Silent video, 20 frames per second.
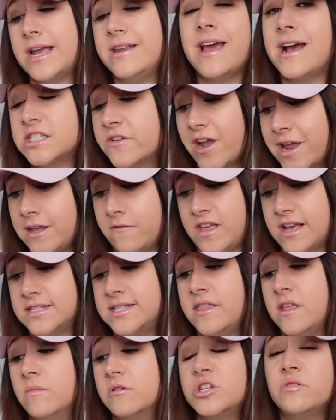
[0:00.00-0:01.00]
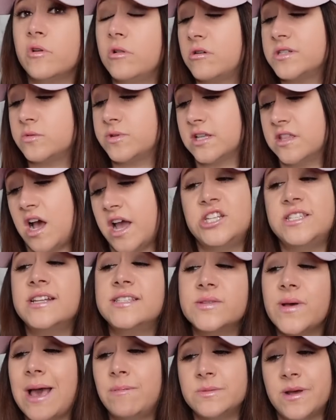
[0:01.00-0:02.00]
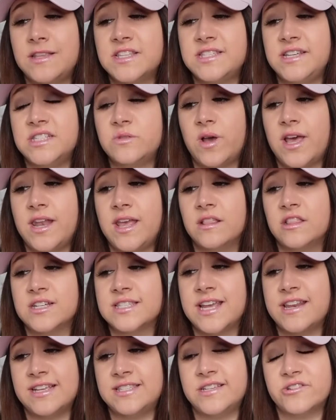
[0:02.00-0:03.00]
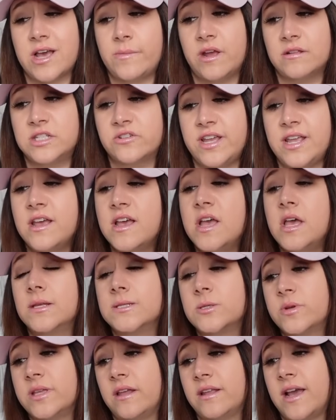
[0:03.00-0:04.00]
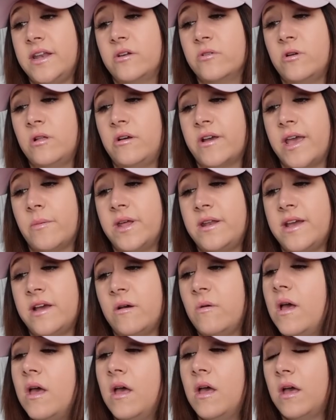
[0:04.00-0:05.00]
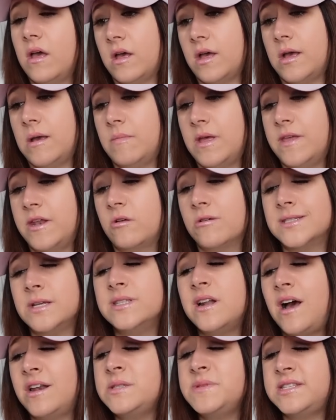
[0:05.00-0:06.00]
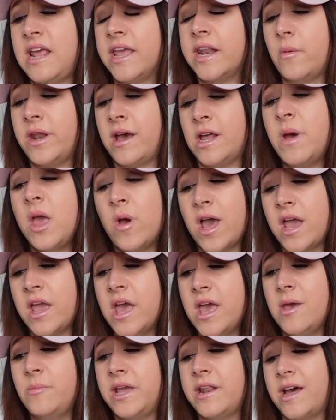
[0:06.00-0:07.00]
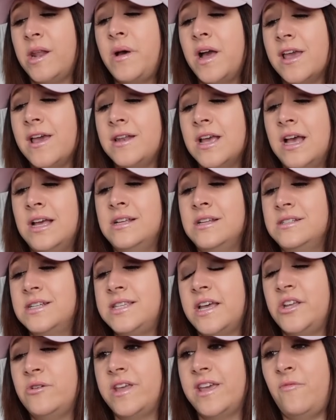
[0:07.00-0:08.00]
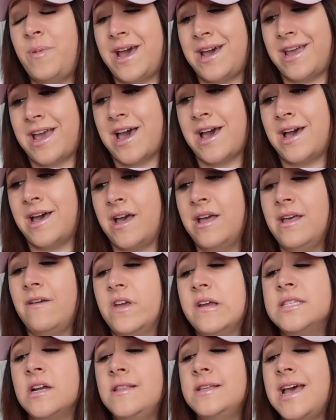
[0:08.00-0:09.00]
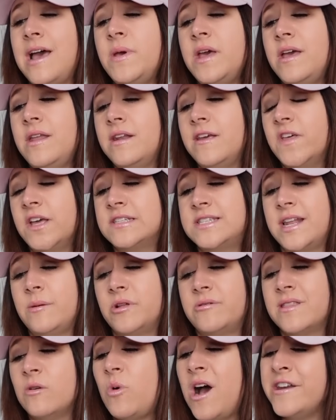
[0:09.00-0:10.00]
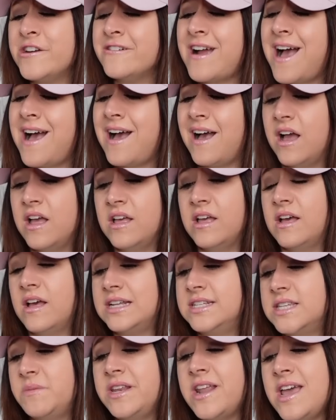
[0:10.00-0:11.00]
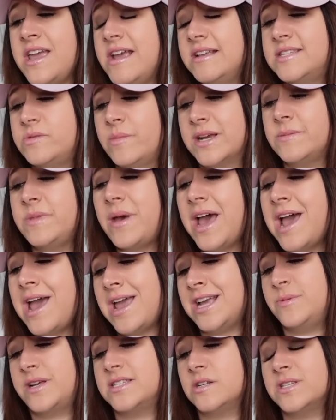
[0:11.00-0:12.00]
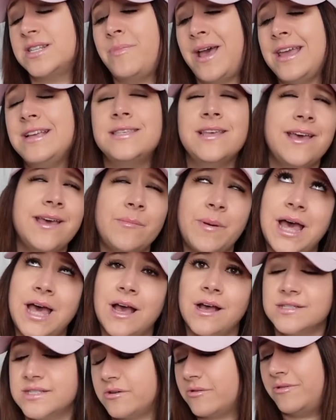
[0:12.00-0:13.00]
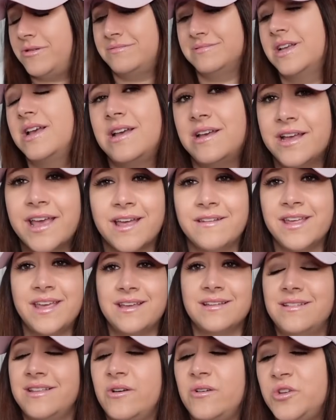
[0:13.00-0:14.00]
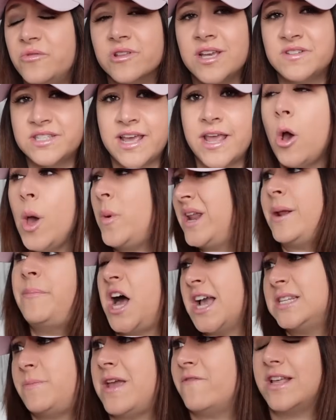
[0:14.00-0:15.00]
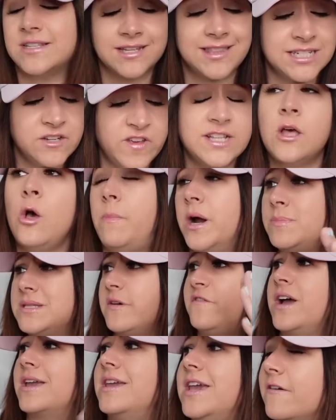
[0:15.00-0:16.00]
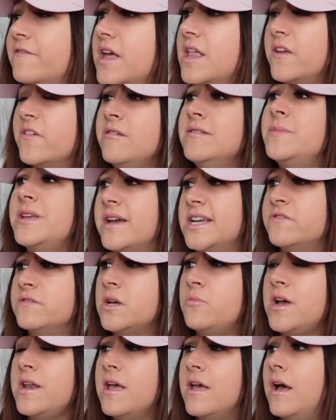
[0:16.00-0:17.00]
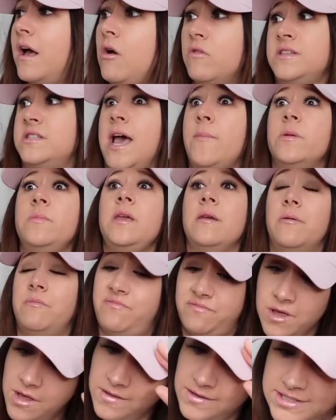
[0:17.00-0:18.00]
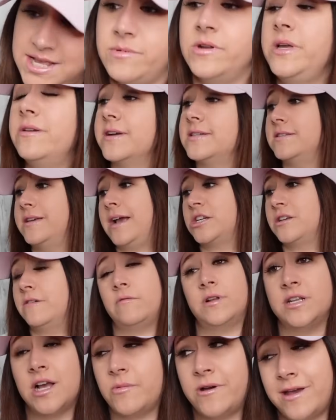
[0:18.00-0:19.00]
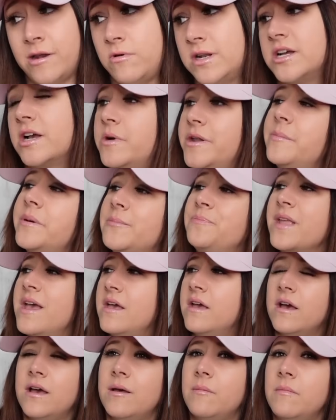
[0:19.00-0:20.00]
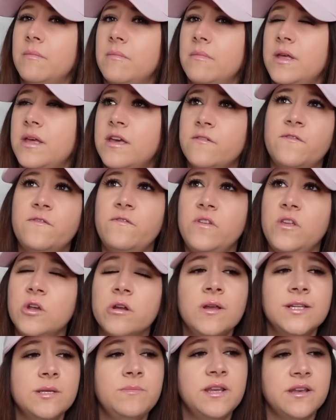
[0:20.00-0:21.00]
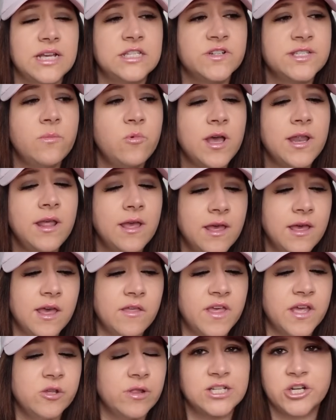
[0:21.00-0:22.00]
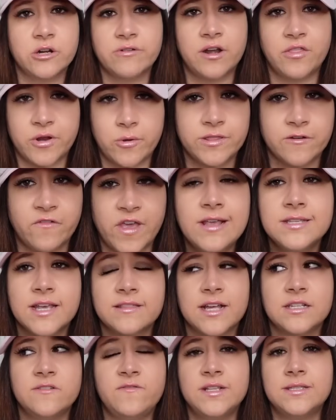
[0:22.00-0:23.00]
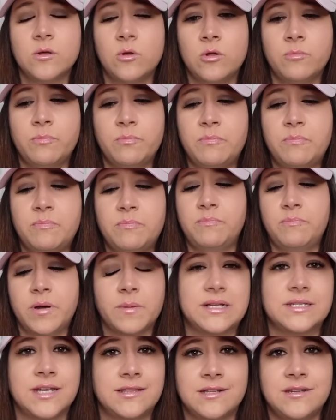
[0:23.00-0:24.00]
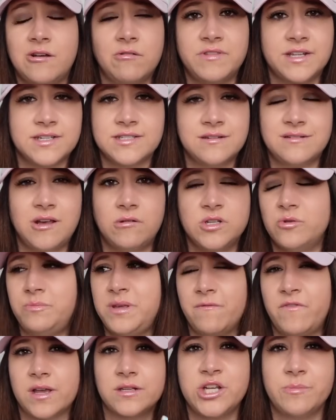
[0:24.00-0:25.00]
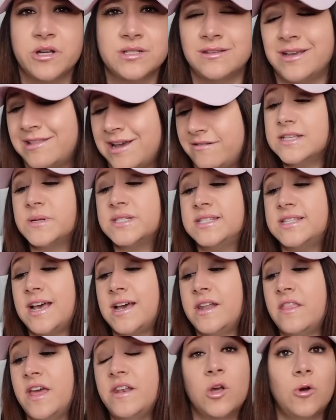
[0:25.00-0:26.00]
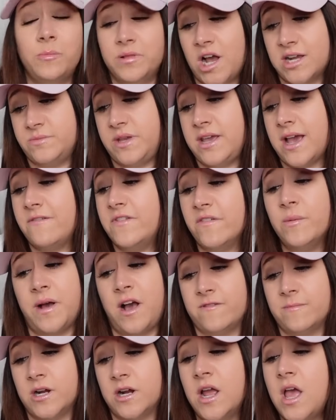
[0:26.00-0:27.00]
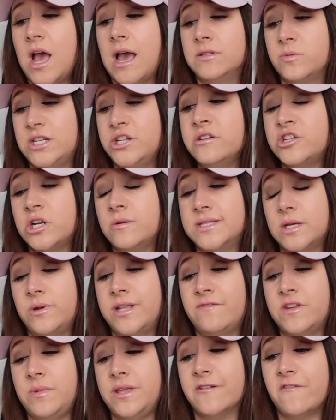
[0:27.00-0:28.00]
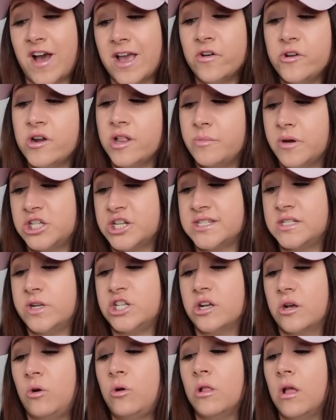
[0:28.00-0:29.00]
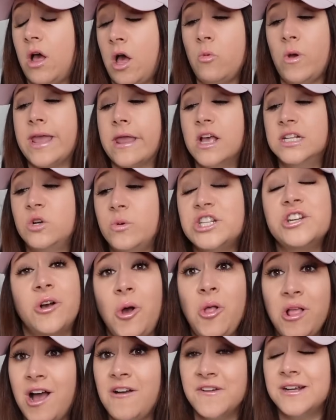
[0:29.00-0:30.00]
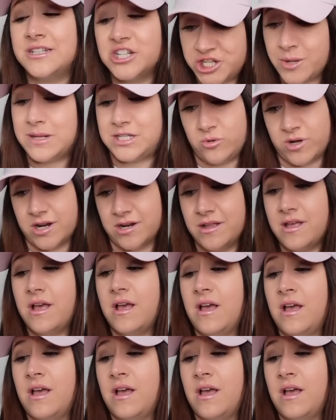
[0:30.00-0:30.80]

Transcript: I didn't ask for any of this. And the emotional roller coaster was a lot. She said, this is what happens behind the scenes when it looks like nice things are happening on screen. This was really unkind and cruel. Okay, I'm done now. And then Nicole was, it was an honest mistake and I went out of my way and paid out of pocket to send you the gift bag. I'm very sorry this happened, and I feel like it's getting blown out of the water. I did something nice. We mixed up the bags because there was no packing slip. So again, like, you really have to say, oh, I went out of pocket to pay for this. Like, that defeats the whole purpose of a fucking gift. You're doing something nice for someone. Oh, this has happened to me. This has happened to me recently. Actually, if you want to talk about it, I don't want to talk about it. But if you're doing something nice for someone and then you like turn around and throw it in their face, like, that defeats the whole purpose. Like, that, no, that doesn't, no, don't be a fucking shit person like that. This person said, then Nicole blocked me. I've never bought from her. I was watching a show and someone gifted me their $500 purchase, to which Nicole offered to ship it to her.